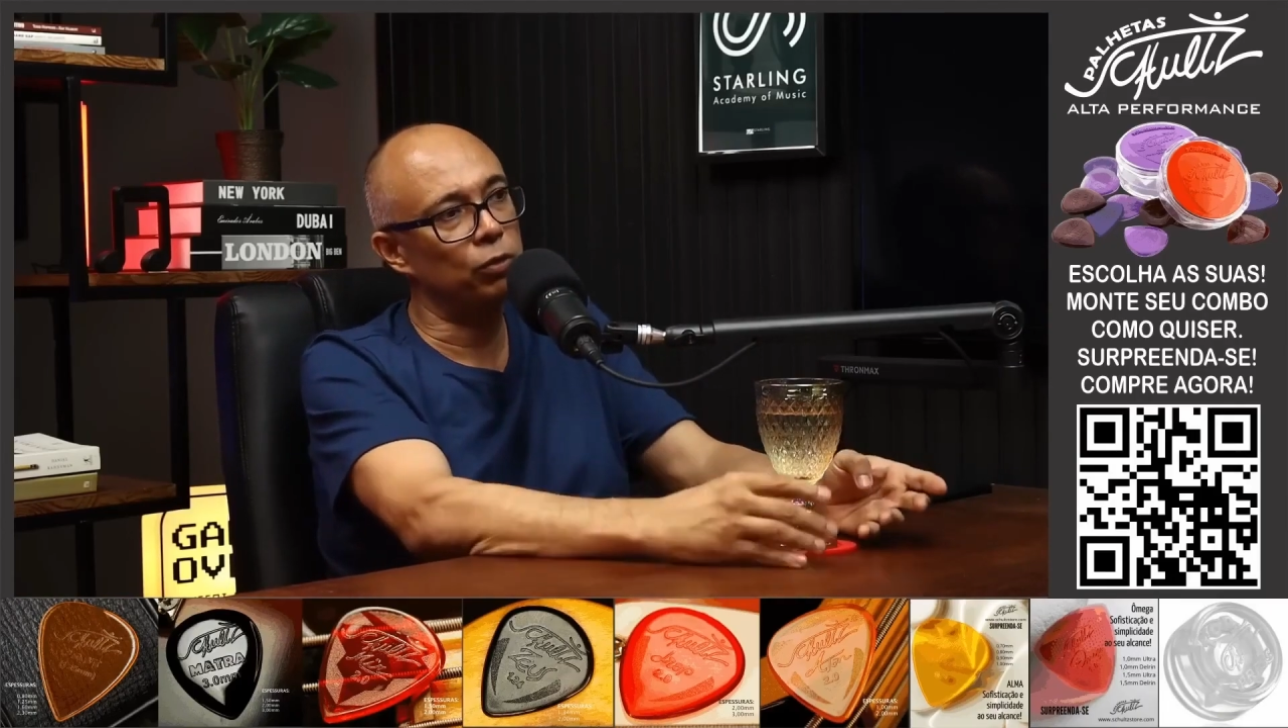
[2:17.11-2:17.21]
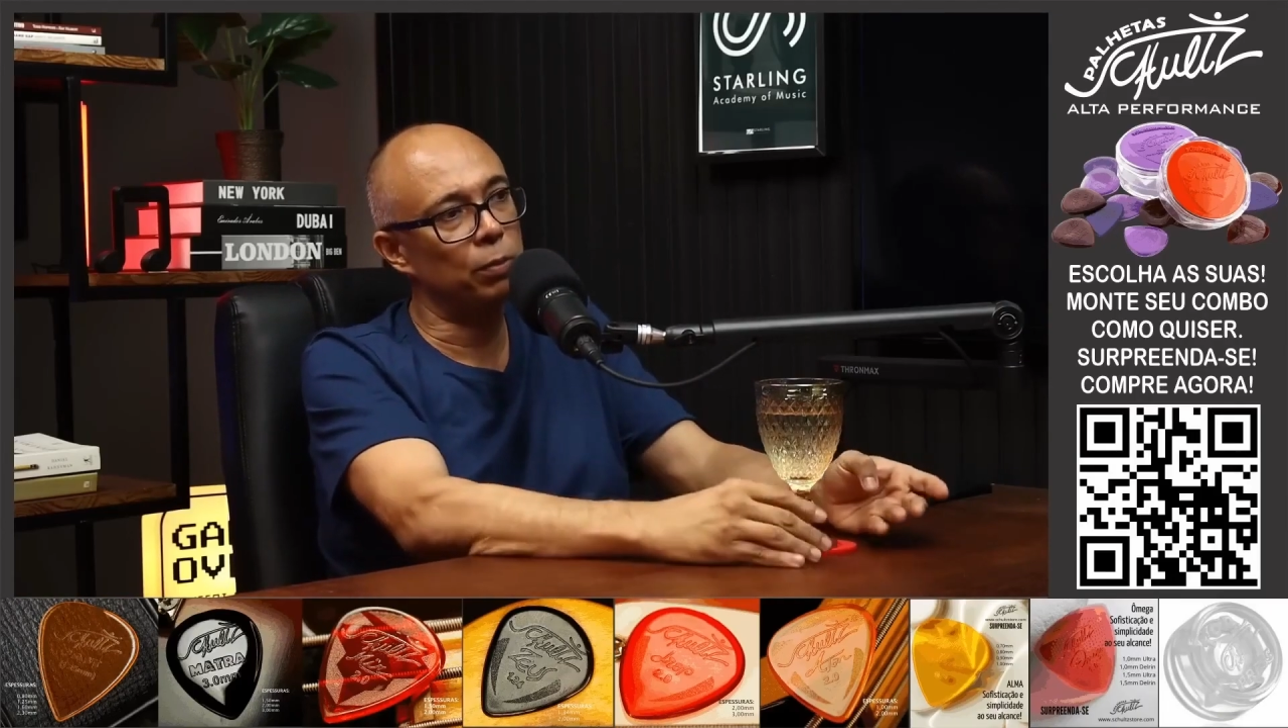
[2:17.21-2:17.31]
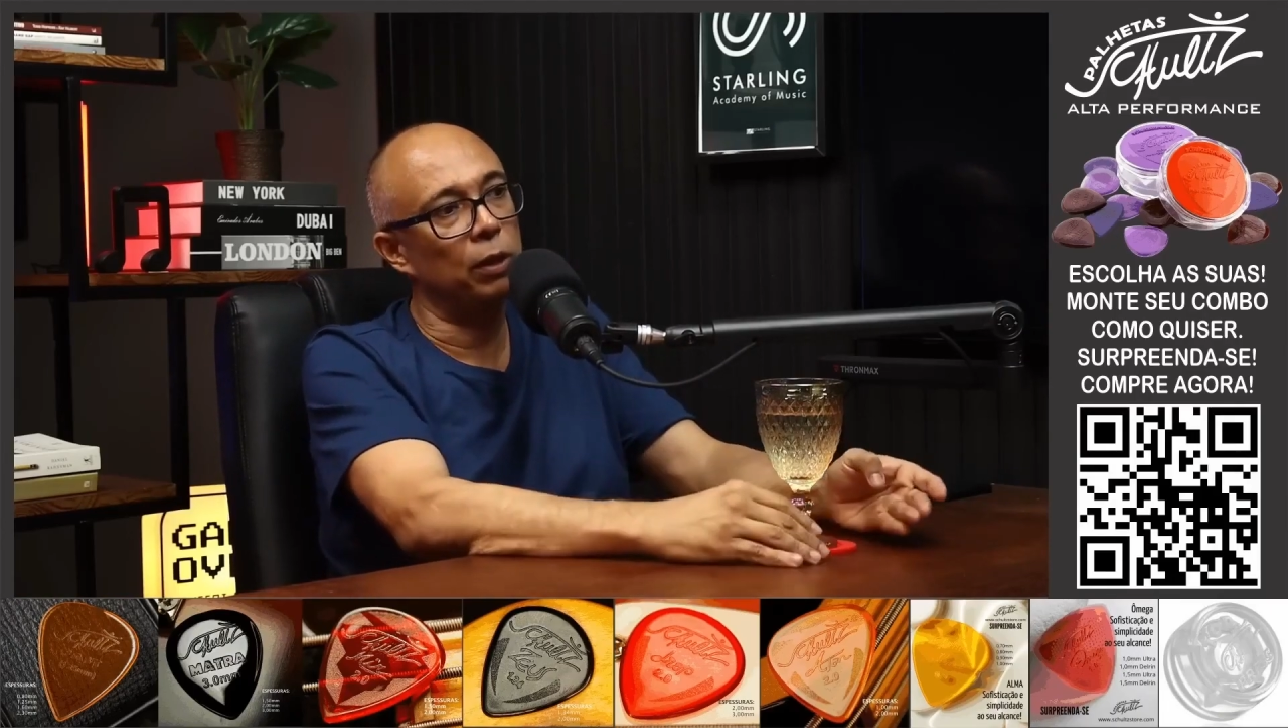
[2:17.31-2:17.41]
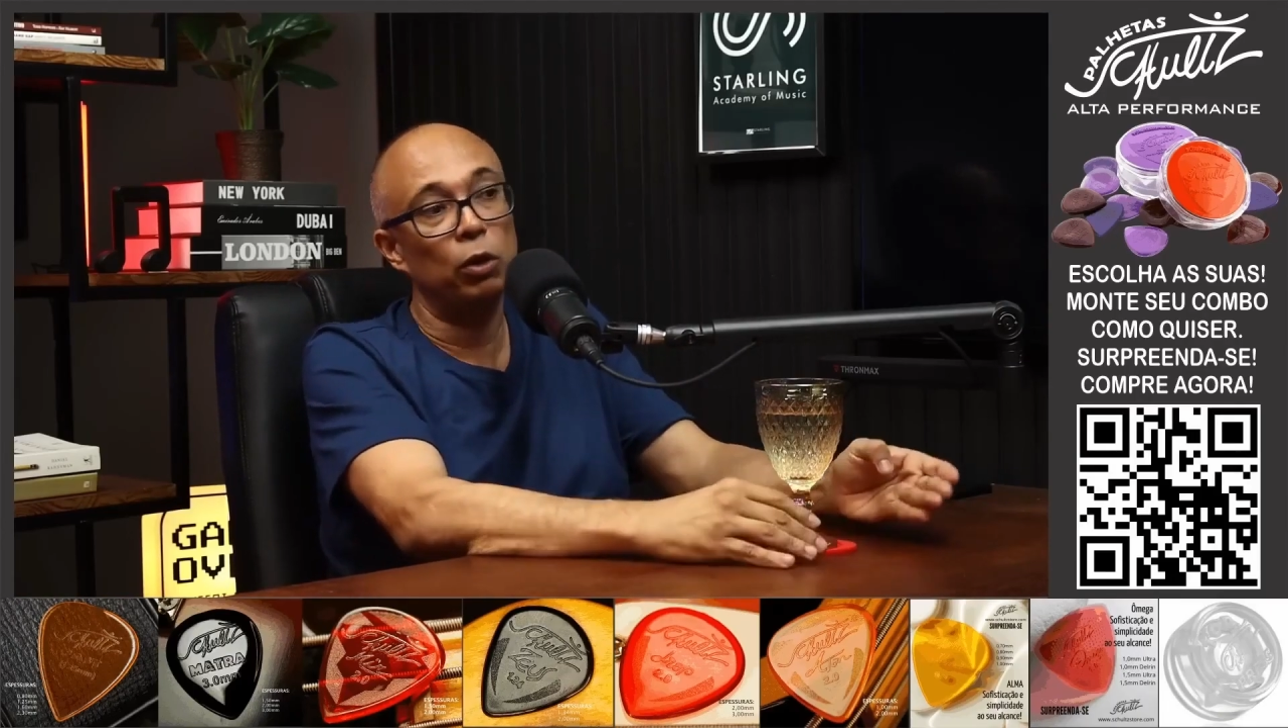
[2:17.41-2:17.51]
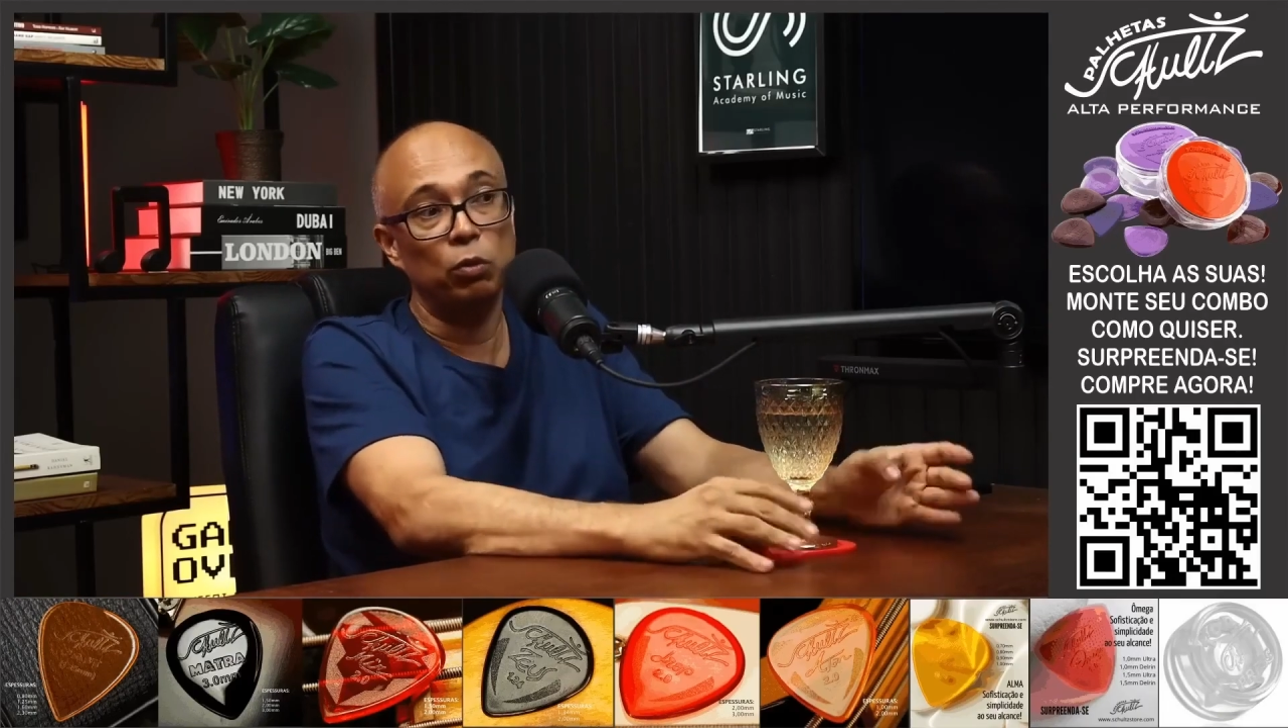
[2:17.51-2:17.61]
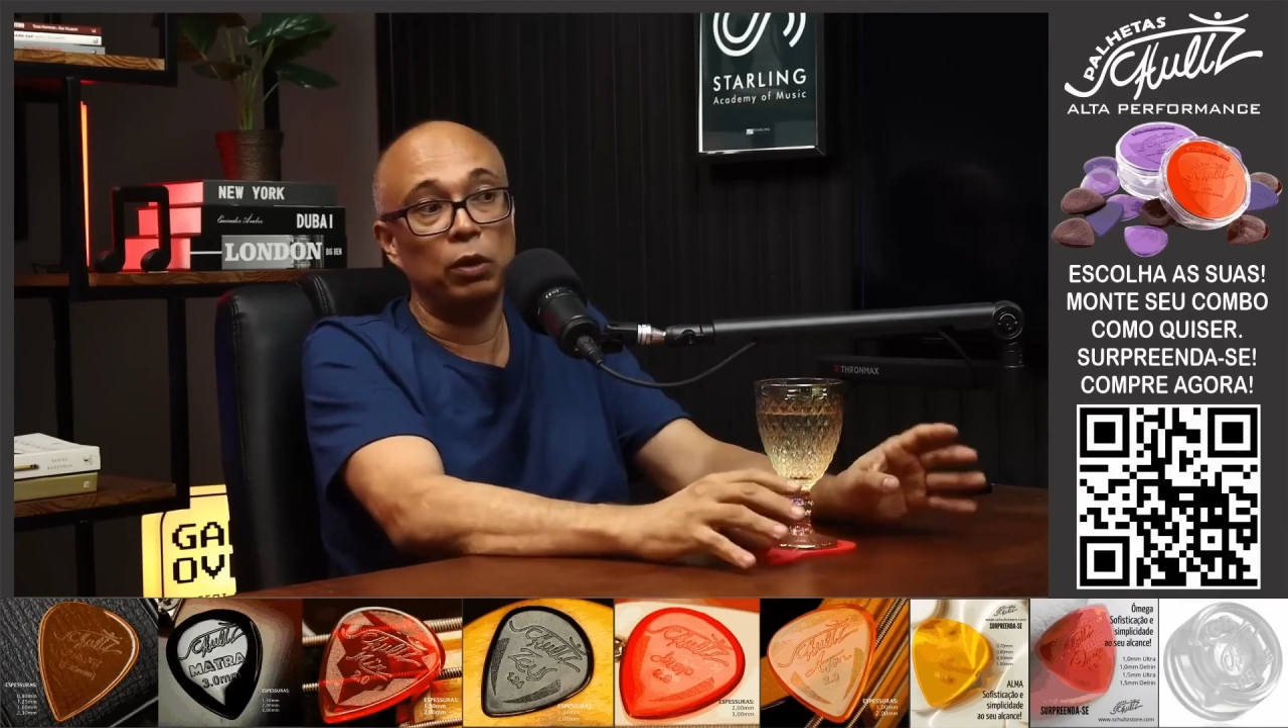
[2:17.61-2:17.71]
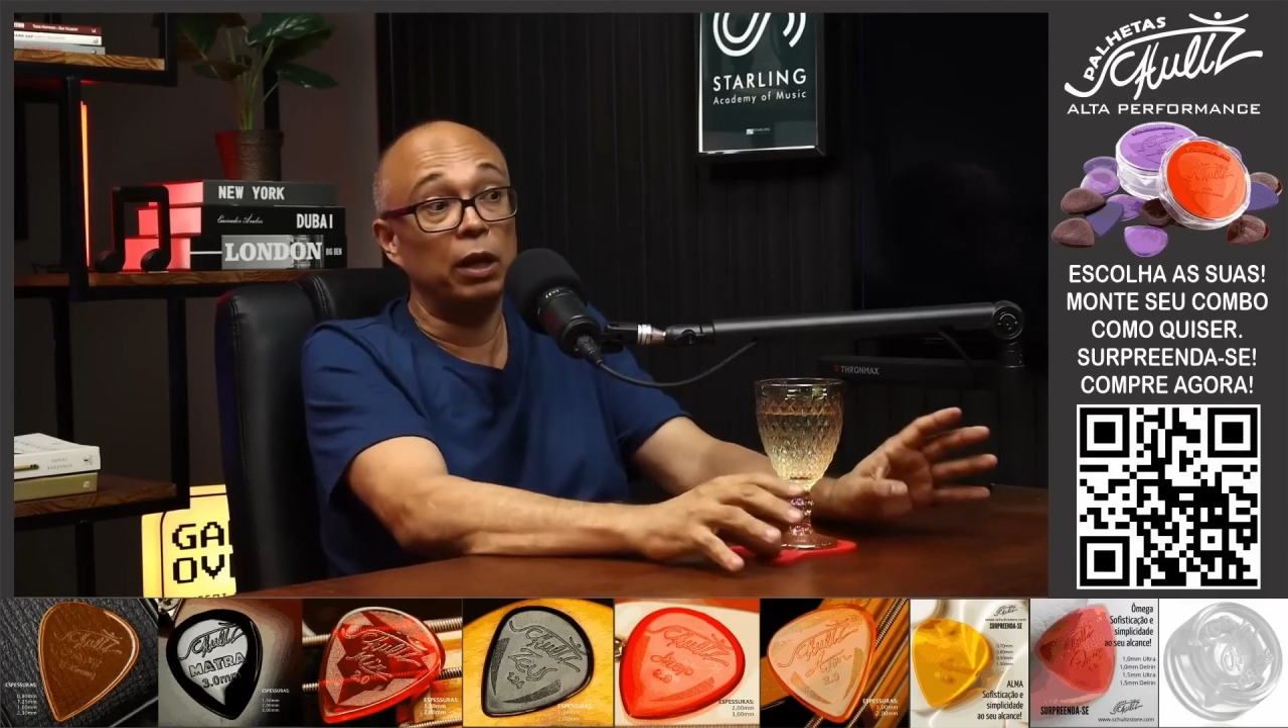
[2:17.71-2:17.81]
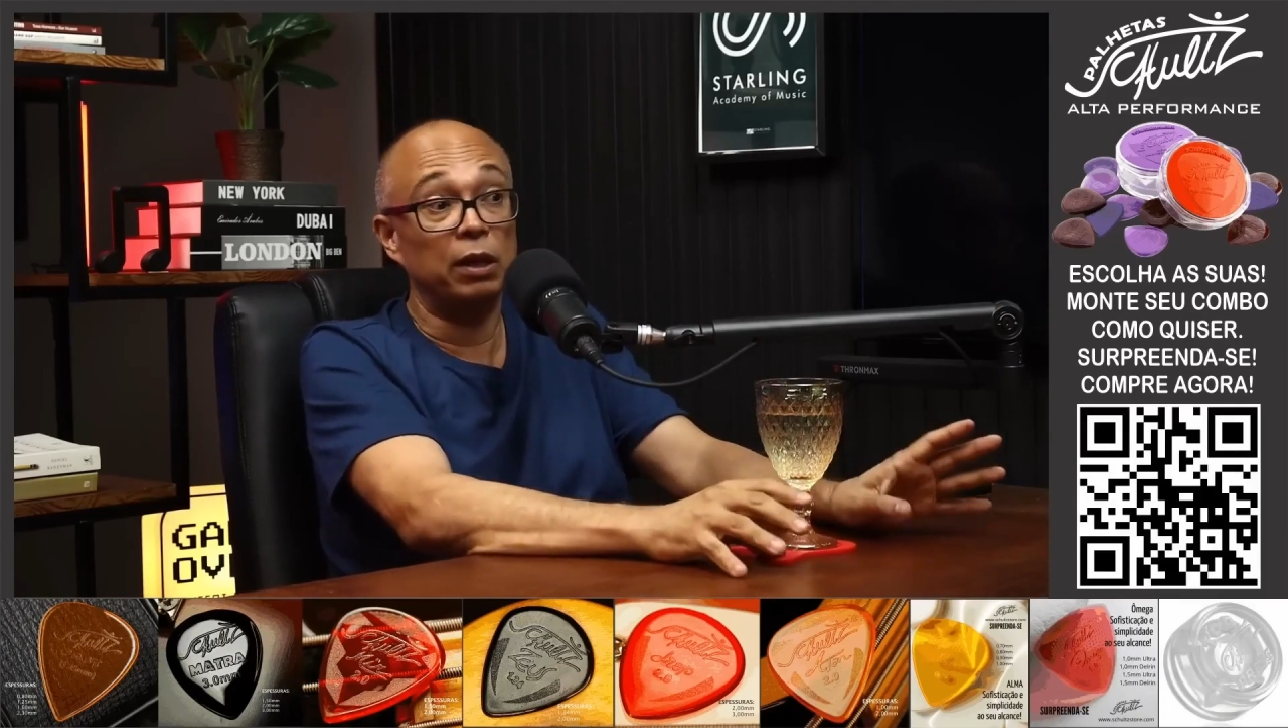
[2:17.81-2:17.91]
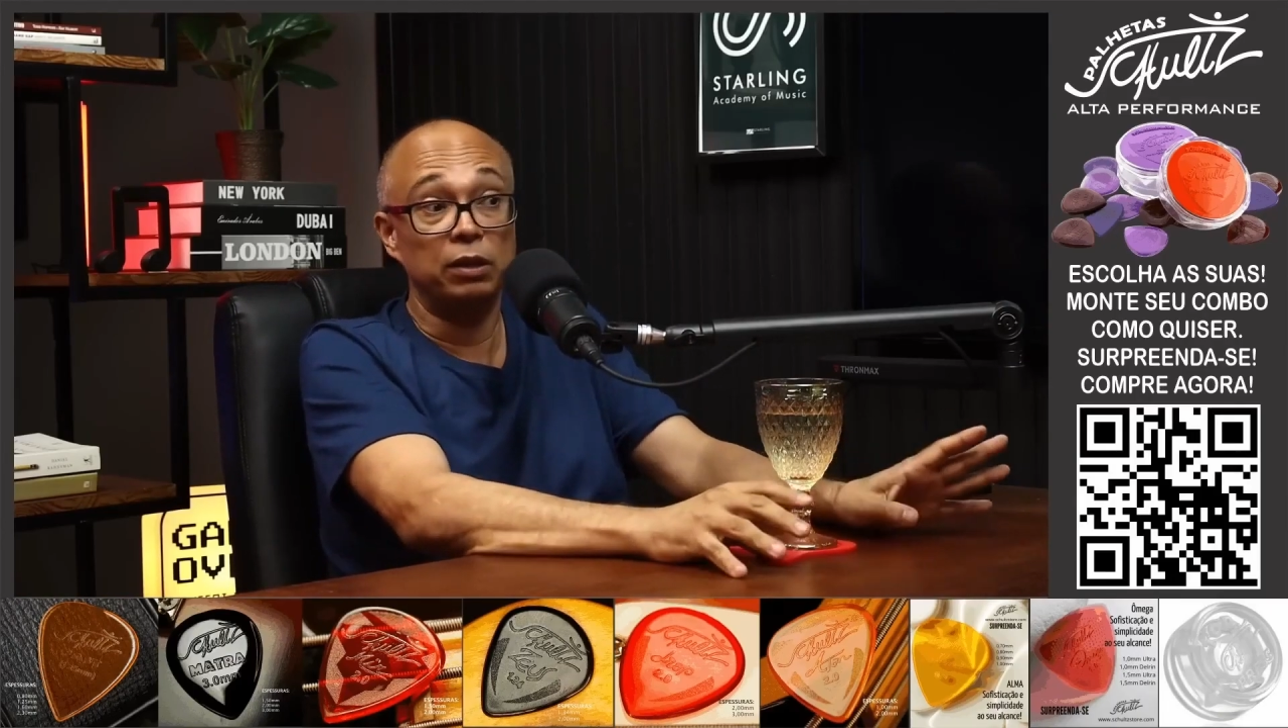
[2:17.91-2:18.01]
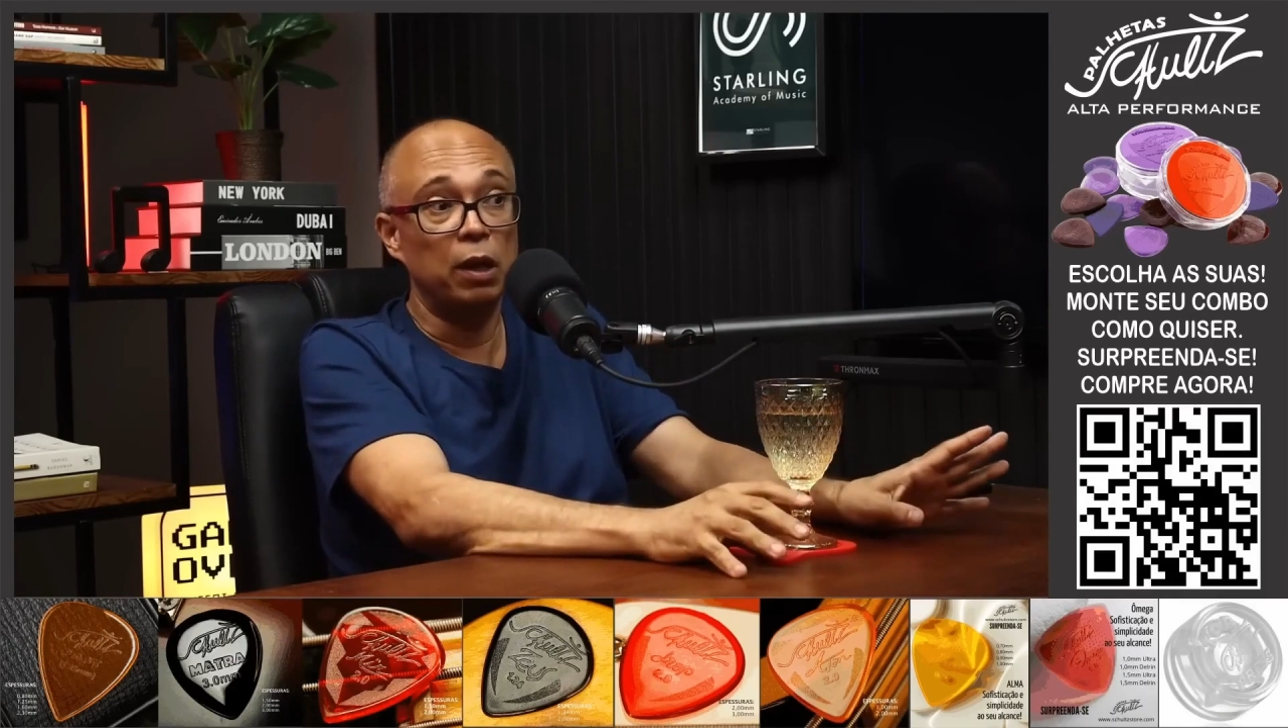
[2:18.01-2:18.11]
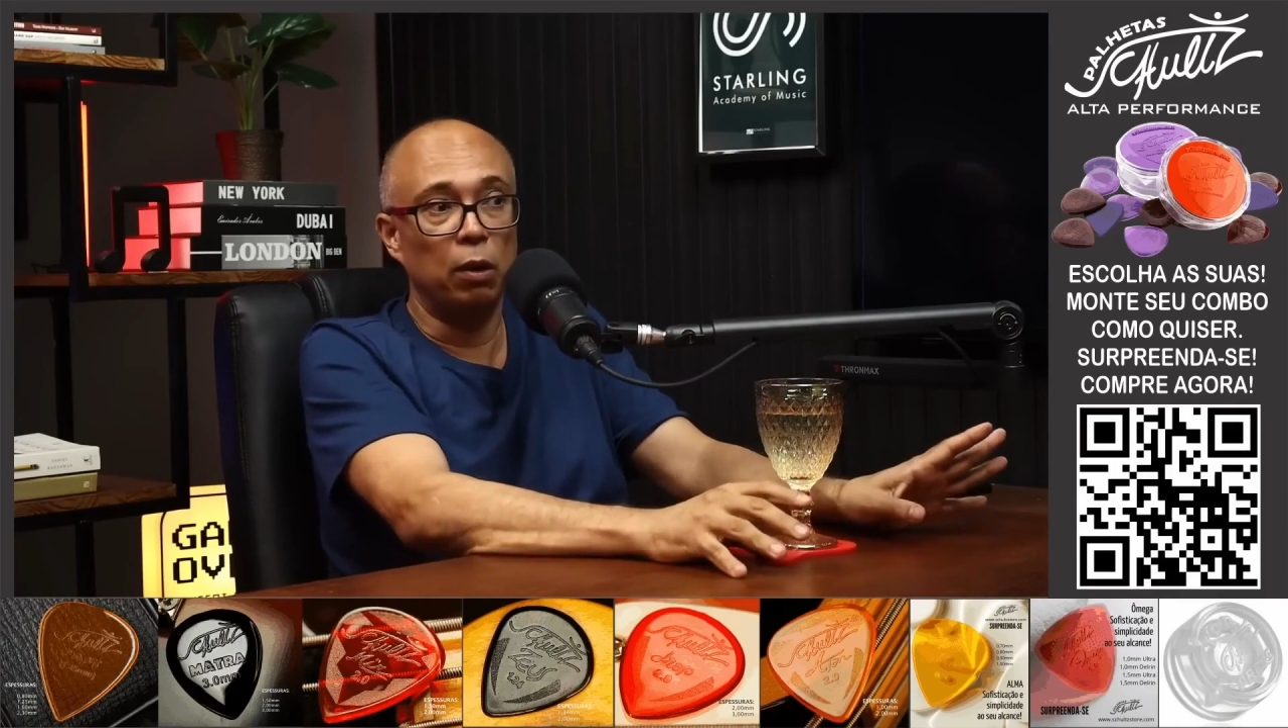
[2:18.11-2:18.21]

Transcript: because with the Katana,